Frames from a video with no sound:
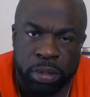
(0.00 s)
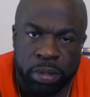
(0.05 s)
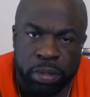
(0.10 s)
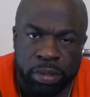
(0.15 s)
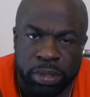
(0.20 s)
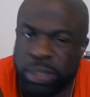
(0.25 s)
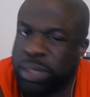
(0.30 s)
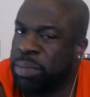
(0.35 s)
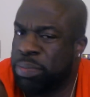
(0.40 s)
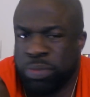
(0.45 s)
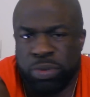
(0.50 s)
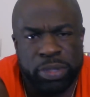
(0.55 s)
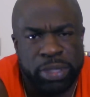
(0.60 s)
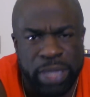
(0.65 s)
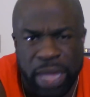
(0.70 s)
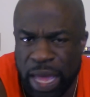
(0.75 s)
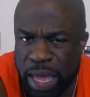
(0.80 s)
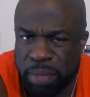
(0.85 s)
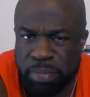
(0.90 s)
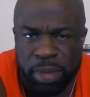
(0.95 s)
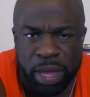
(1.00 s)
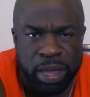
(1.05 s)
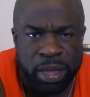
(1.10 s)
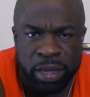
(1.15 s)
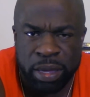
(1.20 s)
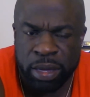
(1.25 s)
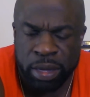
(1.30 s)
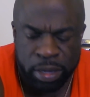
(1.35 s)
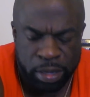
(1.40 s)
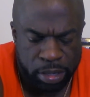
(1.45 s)
Simple as that,
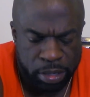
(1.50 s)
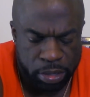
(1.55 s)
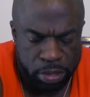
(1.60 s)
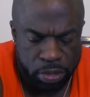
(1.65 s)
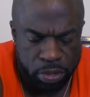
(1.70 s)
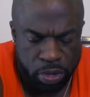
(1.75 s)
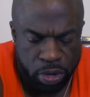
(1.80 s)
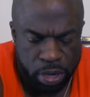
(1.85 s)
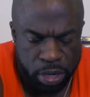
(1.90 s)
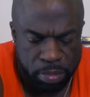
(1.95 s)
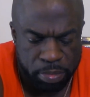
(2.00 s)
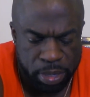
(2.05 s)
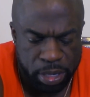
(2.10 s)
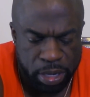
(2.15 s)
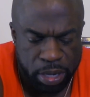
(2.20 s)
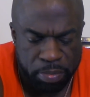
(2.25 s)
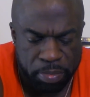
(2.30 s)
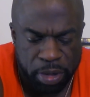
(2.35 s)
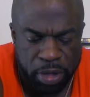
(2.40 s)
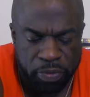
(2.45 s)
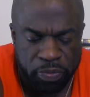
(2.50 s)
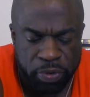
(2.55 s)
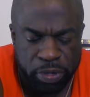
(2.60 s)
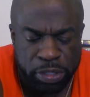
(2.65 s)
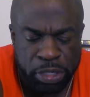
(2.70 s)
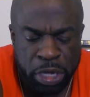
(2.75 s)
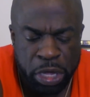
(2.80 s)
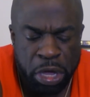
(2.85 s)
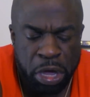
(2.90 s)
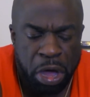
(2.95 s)
babe. You know what I mean? A
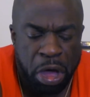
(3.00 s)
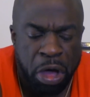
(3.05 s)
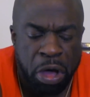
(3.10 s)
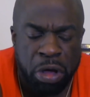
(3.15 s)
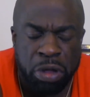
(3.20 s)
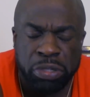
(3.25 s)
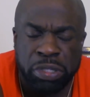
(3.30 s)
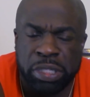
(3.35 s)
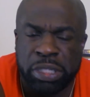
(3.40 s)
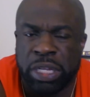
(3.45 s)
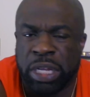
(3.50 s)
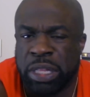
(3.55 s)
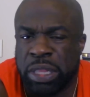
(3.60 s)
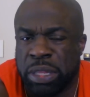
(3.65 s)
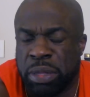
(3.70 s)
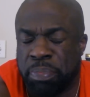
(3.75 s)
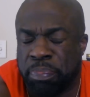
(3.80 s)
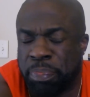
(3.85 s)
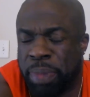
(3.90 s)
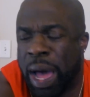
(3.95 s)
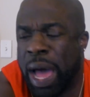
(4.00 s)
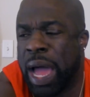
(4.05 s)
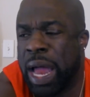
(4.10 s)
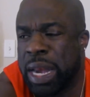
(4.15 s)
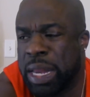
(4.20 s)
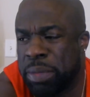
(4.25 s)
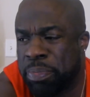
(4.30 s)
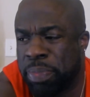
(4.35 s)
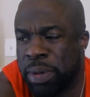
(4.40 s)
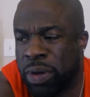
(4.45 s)
motherfucker, oh, stick to
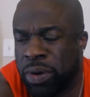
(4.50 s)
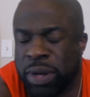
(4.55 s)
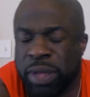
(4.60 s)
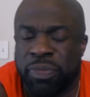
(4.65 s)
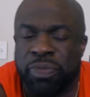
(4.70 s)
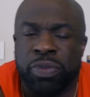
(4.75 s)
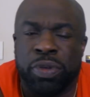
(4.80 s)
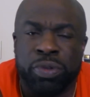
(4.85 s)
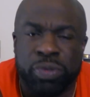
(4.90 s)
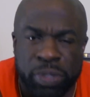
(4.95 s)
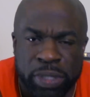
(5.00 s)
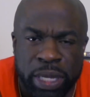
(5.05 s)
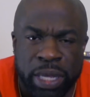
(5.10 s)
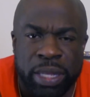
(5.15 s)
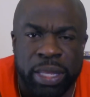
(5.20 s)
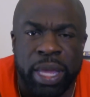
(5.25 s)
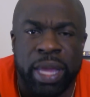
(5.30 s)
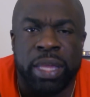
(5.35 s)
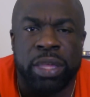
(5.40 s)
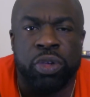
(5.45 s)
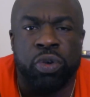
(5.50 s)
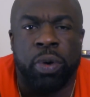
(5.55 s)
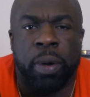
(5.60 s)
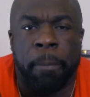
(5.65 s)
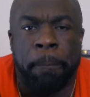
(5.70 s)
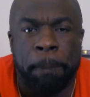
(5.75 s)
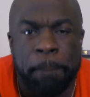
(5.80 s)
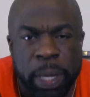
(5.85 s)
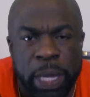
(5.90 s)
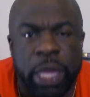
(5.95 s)
bodybuilding. If you said that, you a
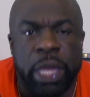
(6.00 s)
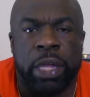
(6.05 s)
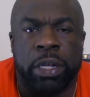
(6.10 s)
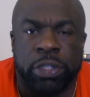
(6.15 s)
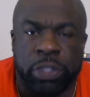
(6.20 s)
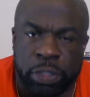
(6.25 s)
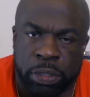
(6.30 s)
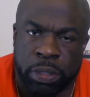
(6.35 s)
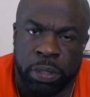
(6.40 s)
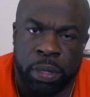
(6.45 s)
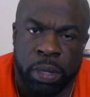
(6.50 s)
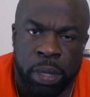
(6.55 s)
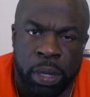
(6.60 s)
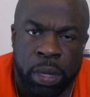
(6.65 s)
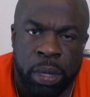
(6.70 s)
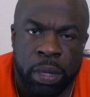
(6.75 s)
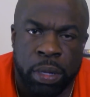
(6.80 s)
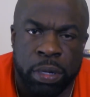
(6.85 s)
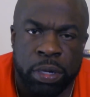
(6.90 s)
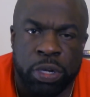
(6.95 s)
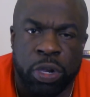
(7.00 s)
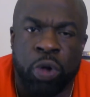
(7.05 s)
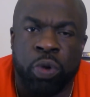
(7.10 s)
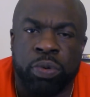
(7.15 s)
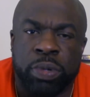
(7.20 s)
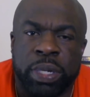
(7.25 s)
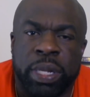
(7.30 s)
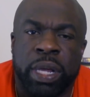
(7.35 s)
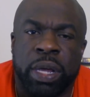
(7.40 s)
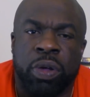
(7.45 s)
bitch.
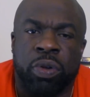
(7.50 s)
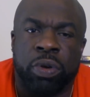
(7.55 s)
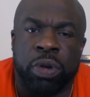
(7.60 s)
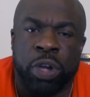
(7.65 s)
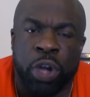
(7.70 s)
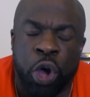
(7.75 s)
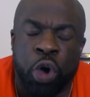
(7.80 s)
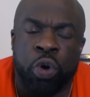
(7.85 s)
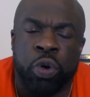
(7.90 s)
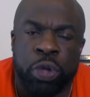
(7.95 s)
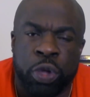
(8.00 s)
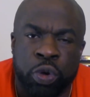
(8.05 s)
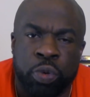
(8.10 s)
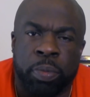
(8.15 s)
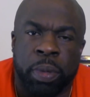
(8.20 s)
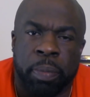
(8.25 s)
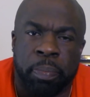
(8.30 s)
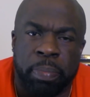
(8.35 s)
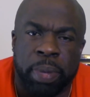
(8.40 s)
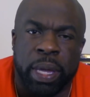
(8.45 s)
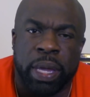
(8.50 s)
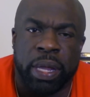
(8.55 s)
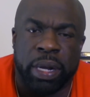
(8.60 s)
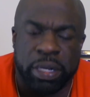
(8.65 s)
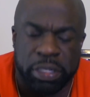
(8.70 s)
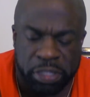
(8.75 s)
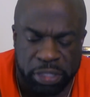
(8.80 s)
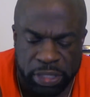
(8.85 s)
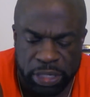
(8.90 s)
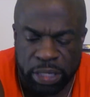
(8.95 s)
Don't tell no human being
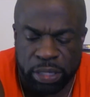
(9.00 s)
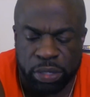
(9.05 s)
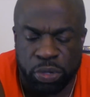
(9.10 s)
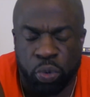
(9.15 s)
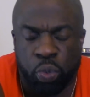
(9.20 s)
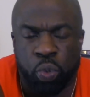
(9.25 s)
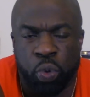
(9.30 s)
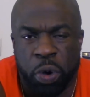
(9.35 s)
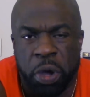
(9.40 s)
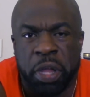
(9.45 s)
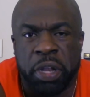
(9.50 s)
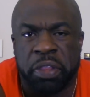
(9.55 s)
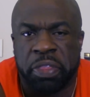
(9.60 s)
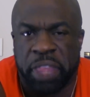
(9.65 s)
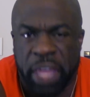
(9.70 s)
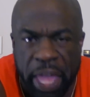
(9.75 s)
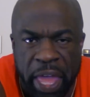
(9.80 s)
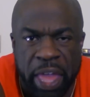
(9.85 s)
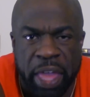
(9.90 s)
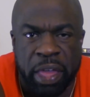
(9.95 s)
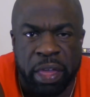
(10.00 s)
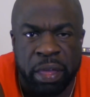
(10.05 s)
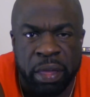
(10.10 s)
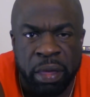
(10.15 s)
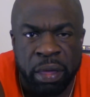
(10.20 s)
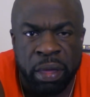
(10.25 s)
to stick to one thing.